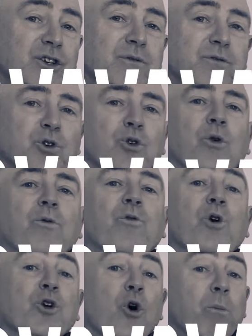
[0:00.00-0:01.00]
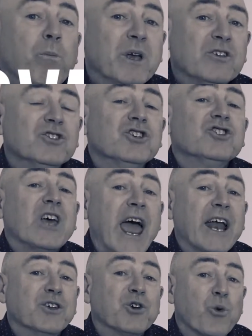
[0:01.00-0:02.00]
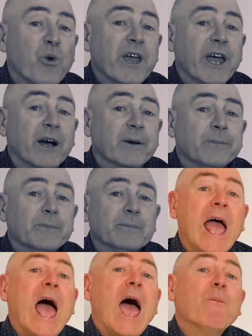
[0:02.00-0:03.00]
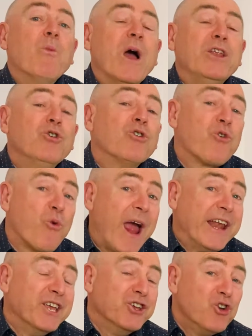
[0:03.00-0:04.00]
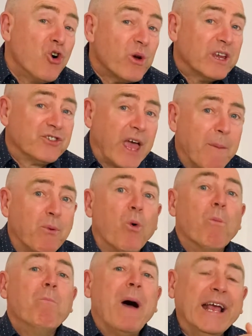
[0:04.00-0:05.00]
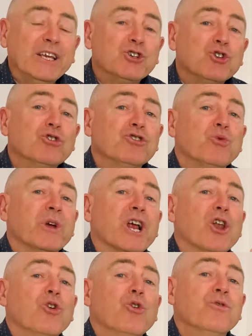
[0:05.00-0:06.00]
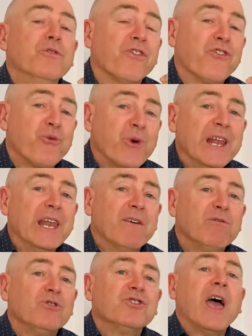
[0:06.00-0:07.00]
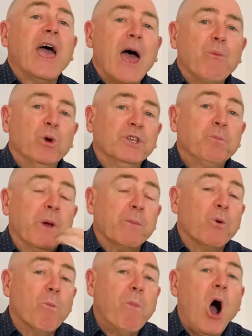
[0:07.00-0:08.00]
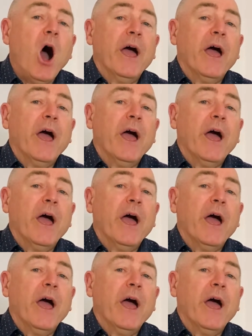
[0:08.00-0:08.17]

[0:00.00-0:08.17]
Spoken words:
fuel for your business and career. And when you're creating your example, make sure to include the 3 levels at which people buy: